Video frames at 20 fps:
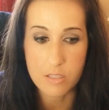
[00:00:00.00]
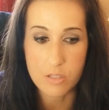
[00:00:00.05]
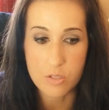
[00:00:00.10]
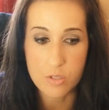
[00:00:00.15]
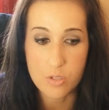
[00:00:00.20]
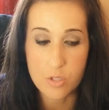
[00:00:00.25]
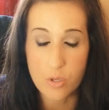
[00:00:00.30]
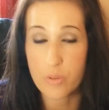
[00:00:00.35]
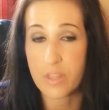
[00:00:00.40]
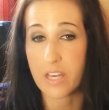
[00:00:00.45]

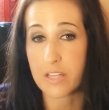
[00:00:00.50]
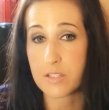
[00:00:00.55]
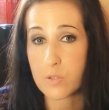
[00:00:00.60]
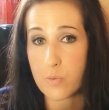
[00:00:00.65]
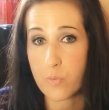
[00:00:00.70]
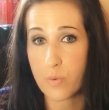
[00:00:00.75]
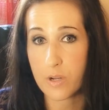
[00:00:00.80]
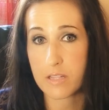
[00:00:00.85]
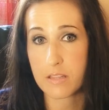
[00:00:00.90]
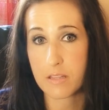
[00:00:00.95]
So
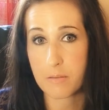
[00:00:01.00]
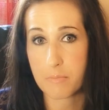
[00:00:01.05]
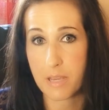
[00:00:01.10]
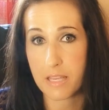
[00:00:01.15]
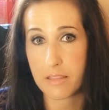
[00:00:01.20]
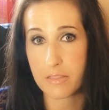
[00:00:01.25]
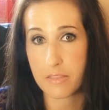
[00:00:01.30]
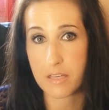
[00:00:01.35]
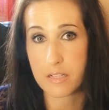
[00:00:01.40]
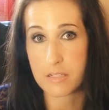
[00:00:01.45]
that's one of the
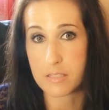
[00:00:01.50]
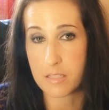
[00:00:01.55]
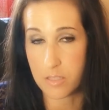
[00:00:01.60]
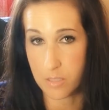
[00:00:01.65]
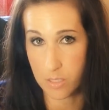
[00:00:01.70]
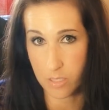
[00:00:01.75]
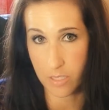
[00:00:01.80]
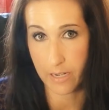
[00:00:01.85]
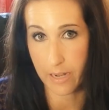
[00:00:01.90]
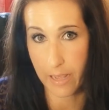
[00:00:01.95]
main things
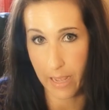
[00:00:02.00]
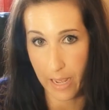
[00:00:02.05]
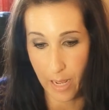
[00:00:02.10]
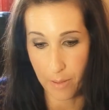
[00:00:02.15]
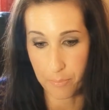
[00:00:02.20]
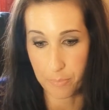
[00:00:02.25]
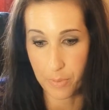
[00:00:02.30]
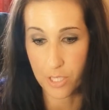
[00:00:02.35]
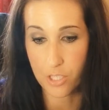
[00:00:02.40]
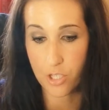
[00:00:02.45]
that's going to
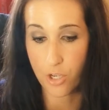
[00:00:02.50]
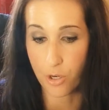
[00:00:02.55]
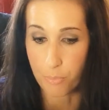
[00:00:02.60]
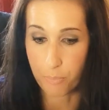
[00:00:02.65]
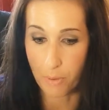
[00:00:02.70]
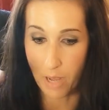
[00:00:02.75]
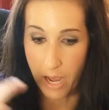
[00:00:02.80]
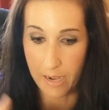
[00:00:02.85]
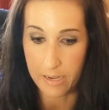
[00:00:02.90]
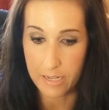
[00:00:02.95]
happen. Your
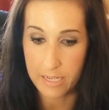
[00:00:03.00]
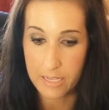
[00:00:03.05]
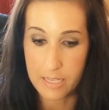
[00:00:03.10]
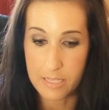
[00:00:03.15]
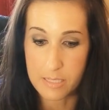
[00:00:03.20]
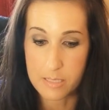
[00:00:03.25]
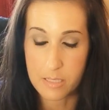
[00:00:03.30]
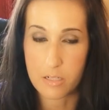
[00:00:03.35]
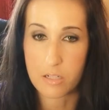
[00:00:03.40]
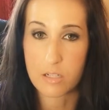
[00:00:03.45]
body
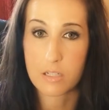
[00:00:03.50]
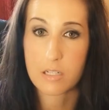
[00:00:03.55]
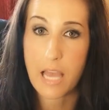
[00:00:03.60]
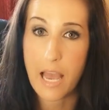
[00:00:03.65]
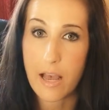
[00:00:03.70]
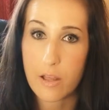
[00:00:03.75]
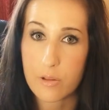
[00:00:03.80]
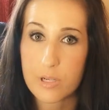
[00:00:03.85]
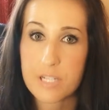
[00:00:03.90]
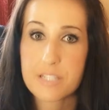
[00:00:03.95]
is in a
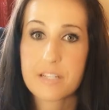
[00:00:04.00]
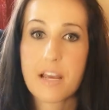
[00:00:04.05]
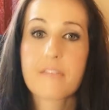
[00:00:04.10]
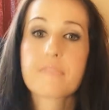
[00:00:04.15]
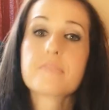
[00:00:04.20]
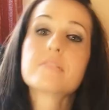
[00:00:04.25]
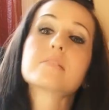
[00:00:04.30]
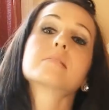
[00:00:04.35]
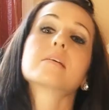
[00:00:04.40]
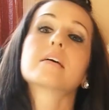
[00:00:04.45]
calorie
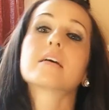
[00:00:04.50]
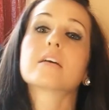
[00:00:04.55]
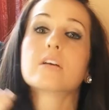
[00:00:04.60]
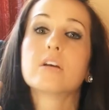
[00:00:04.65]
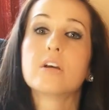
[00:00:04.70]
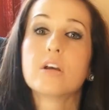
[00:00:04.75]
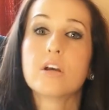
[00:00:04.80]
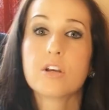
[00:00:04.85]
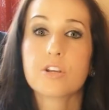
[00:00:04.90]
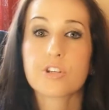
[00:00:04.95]
deficit.
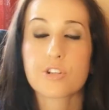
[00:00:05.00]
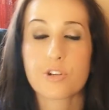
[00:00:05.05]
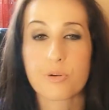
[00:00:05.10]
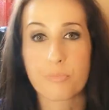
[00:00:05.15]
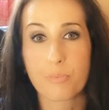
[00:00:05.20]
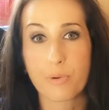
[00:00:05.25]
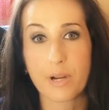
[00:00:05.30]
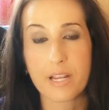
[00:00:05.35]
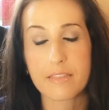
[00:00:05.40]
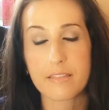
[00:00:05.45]
Your
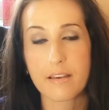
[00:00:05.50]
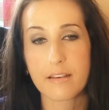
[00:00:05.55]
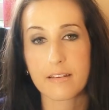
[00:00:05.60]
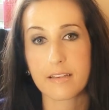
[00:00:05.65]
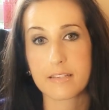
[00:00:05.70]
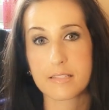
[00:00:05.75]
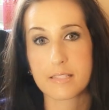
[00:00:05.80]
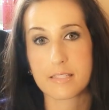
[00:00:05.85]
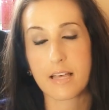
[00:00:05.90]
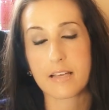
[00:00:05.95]
brain then
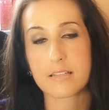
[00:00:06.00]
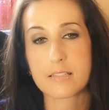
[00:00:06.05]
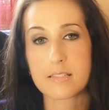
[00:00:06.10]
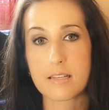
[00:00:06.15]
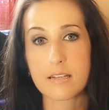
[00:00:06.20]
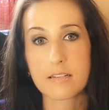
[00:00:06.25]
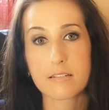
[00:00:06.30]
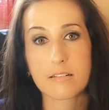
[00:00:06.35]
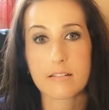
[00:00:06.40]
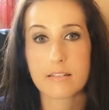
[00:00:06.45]
gets that
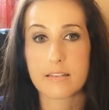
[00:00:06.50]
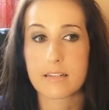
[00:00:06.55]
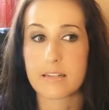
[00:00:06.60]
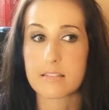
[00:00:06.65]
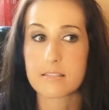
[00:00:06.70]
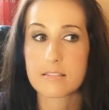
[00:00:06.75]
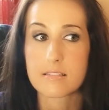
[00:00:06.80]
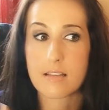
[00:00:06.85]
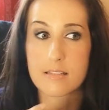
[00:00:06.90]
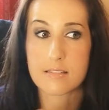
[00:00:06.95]
signal that
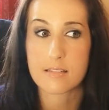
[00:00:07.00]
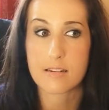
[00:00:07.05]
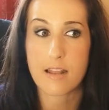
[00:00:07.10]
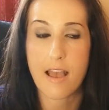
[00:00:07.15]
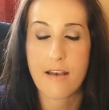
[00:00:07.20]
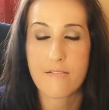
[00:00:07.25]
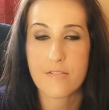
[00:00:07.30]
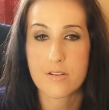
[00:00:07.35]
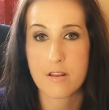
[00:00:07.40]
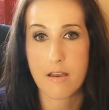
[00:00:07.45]
it doesn't
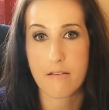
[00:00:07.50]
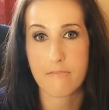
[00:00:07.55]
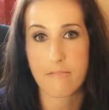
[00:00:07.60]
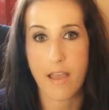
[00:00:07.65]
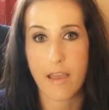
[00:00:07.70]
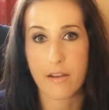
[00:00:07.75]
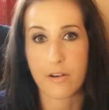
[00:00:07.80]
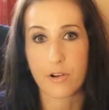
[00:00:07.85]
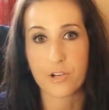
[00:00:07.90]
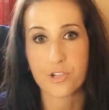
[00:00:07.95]
have enough
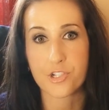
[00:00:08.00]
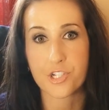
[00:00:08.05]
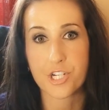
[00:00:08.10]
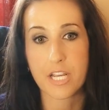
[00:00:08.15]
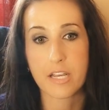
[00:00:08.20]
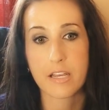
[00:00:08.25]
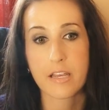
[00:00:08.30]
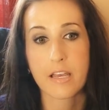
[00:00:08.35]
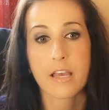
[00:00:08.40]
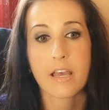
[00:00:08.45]

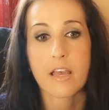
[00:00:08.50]
energy.